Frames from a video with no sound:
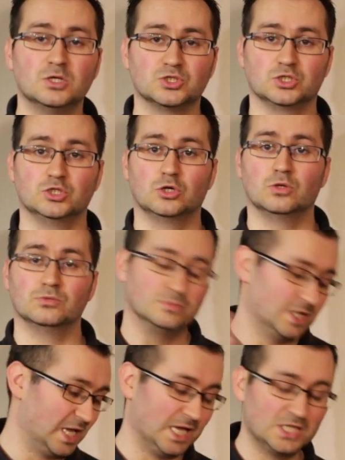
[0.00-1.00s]
So you don't,
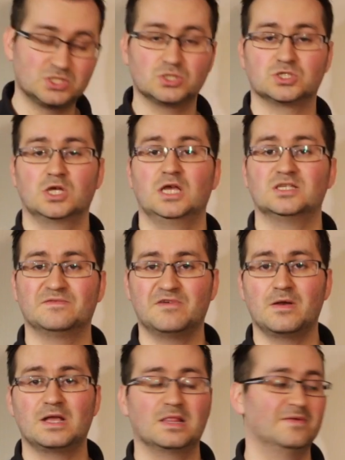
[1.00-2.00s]
it's a
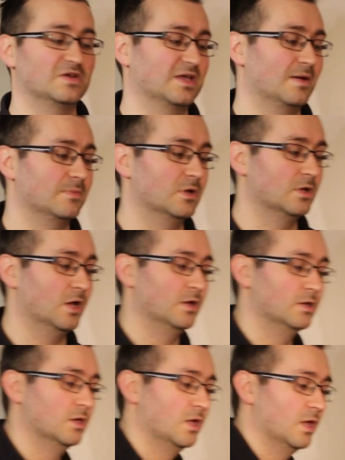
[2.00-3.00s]
very clever camera,
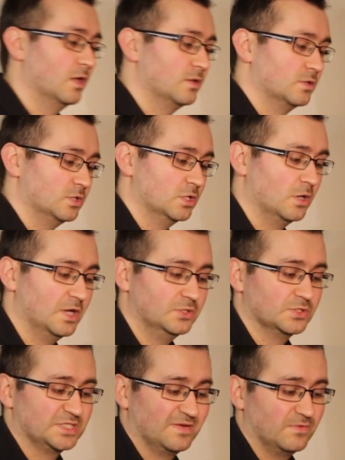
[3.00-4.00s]
and you know, it
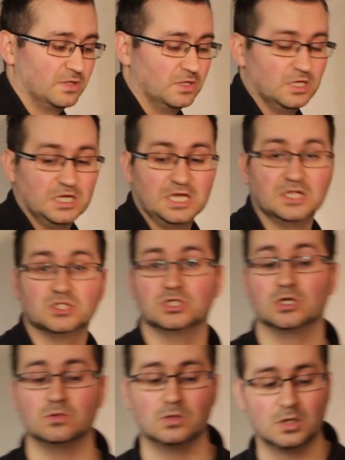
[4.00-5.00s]
does everything you need it to
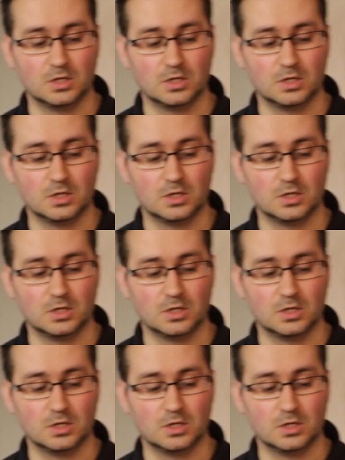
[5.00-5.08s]
do.